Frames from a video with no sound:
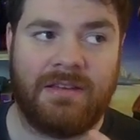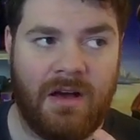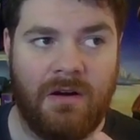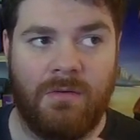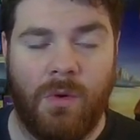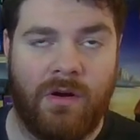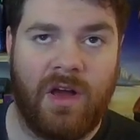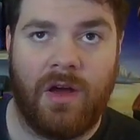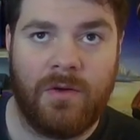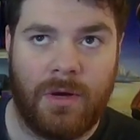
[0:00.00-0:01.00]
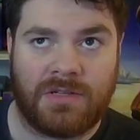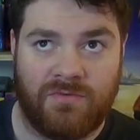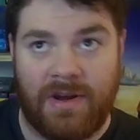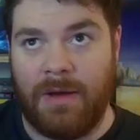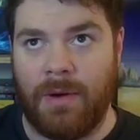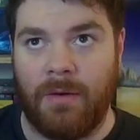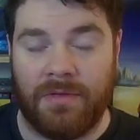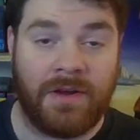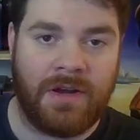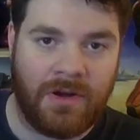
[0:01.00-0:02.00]
oh, Warrior Light works really well with
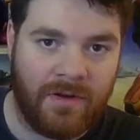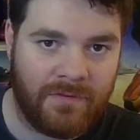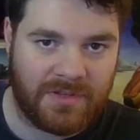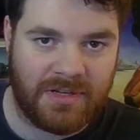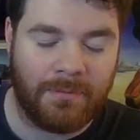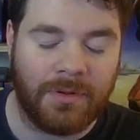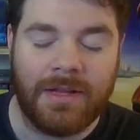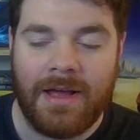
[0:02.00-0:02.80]
Onion Knight, for example,